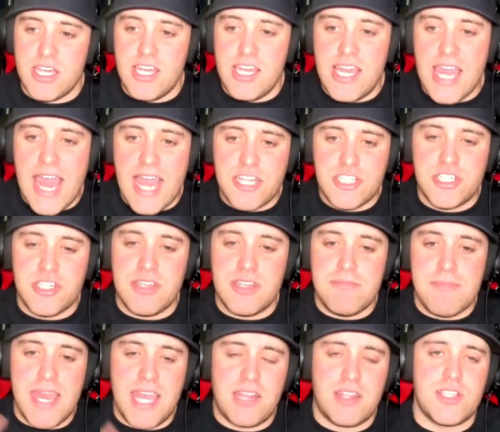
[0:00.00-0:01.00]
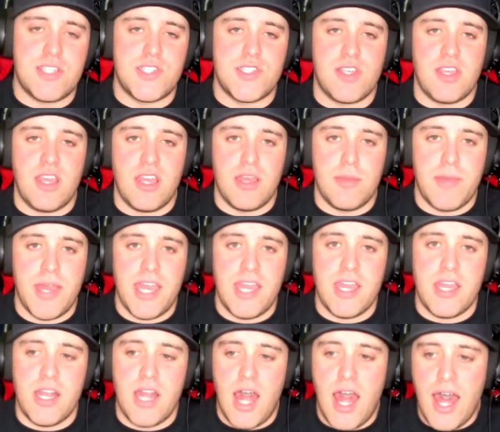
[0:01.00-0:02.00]
He actually made this scheme,
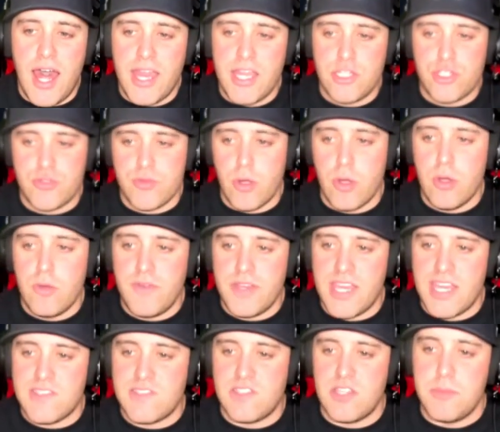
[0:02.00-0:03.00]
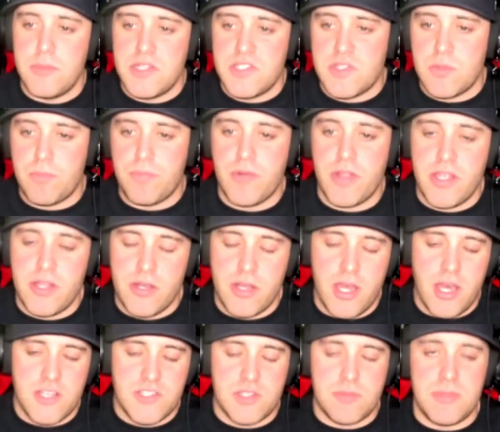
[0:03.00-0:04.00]
and I drove against him in
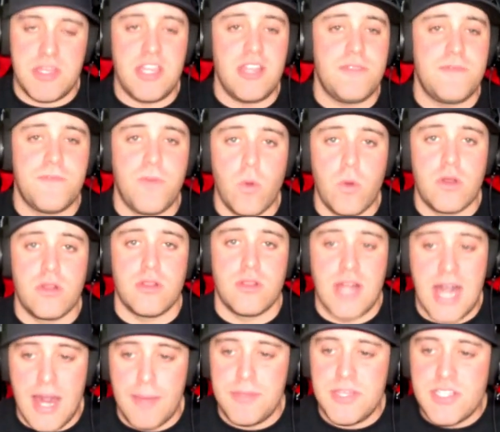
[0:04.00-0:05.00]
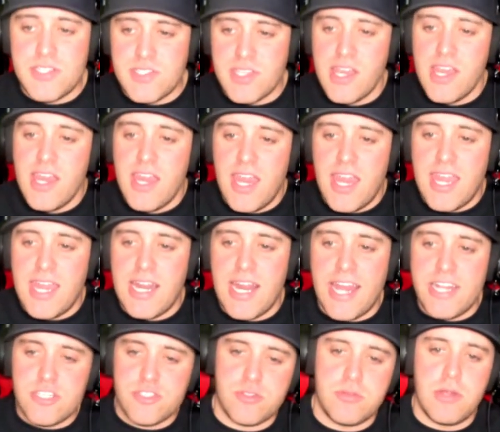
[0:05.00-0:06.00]
some Heat 4 lobbies.
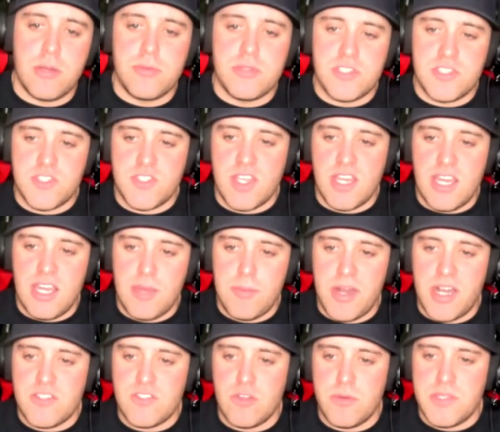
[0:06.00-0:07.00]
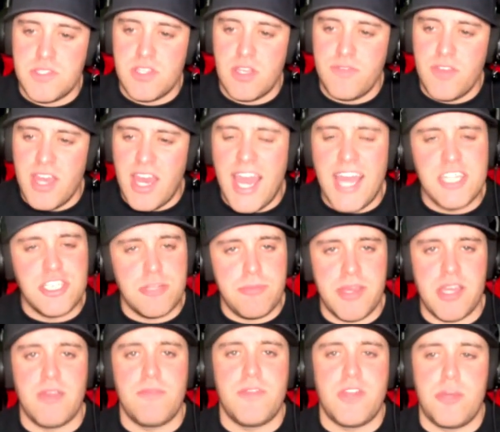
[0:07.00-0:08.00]
And I just remember the scheme, and I told myself, yeah, I
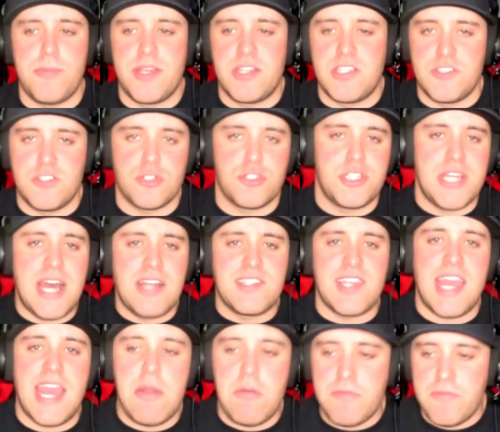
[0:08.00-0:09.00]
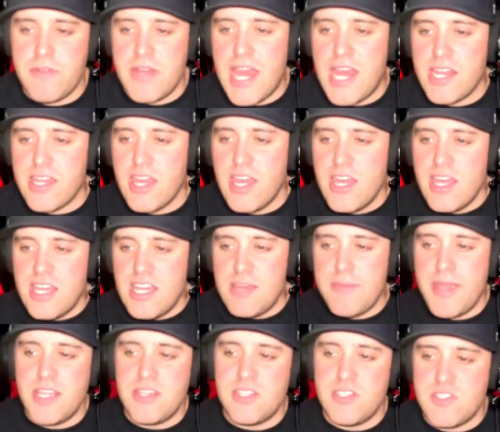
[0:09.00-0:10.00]
should make a video about this. So shout out to Hamlin Fanatic.
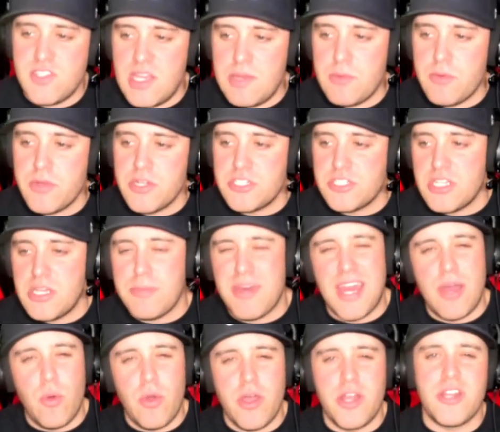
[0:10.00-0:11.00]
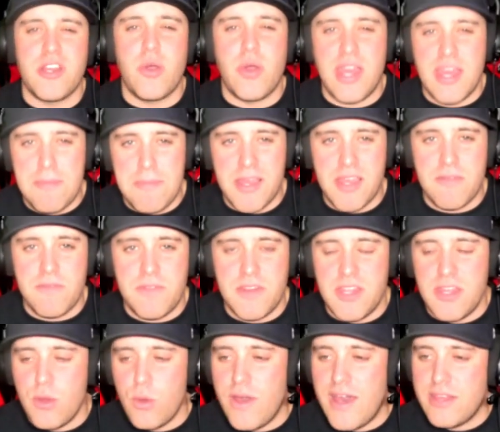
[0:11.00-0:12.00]
He made this scheme originally, but I wanted to go ahead and make a
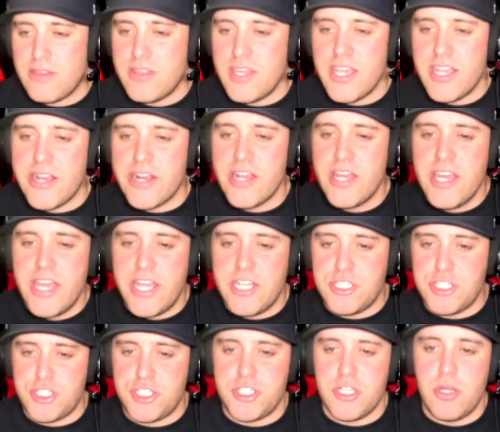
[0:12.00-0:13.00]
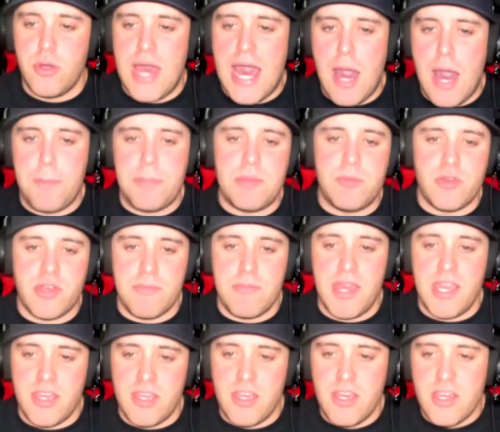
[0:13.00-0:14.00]
video out there and just show how people can
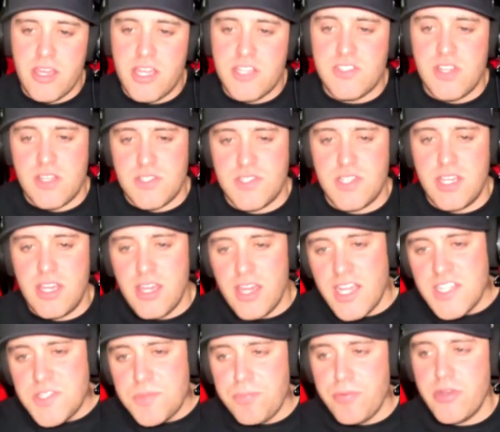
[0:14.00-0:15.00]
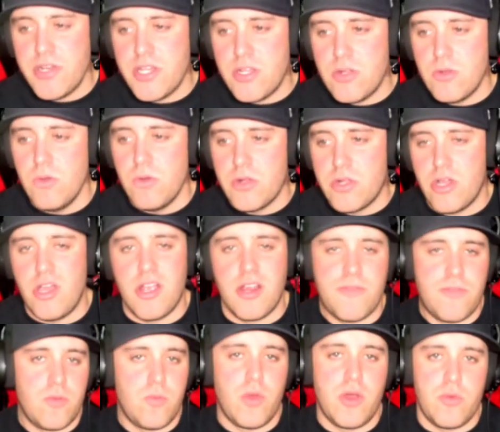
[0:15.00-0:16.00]
make it. Because honestly, it's a pretty cool
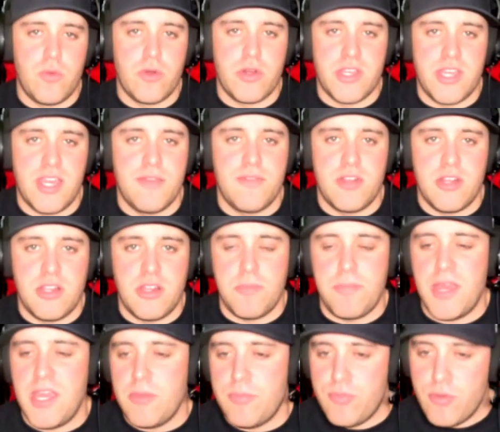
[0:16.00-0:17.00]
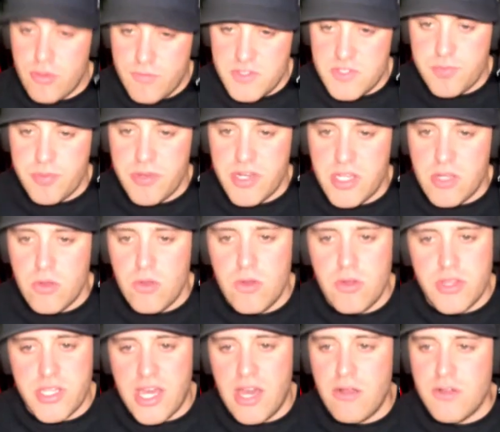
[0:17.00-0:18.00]
car from what we're given in the paint booth. It's pretty
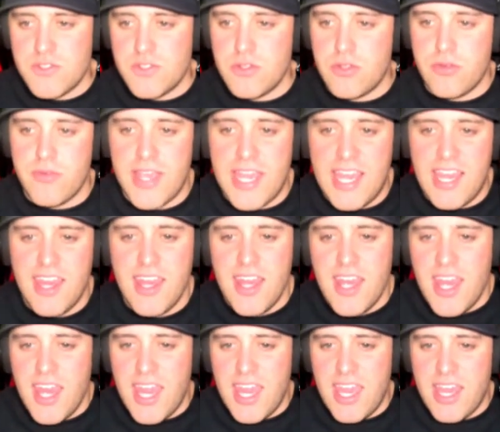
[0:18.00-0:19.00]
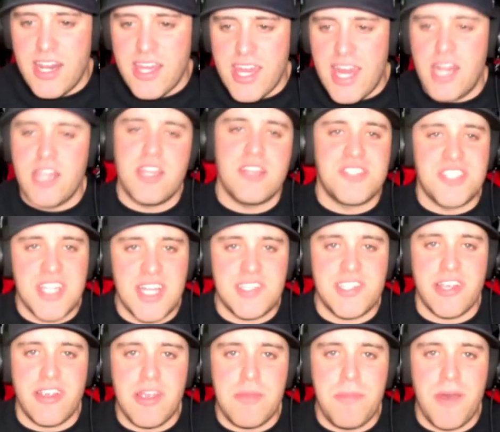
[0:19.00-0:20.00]
cool. The colors look great. And it kind of gives you
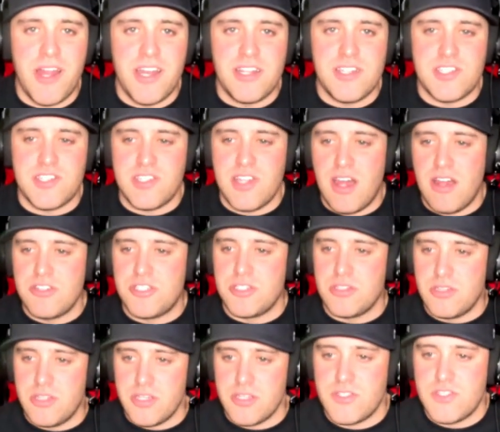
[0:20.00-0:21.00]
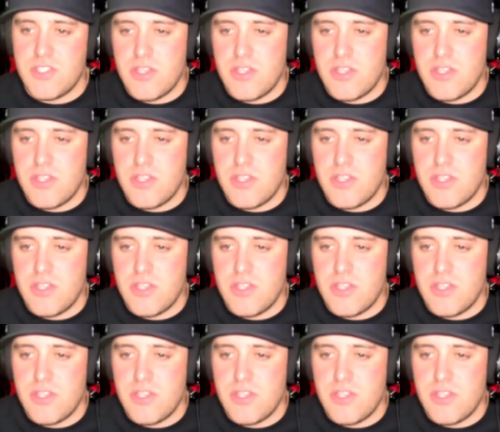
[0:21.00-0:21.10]
that Terry Labonte nostalgia look.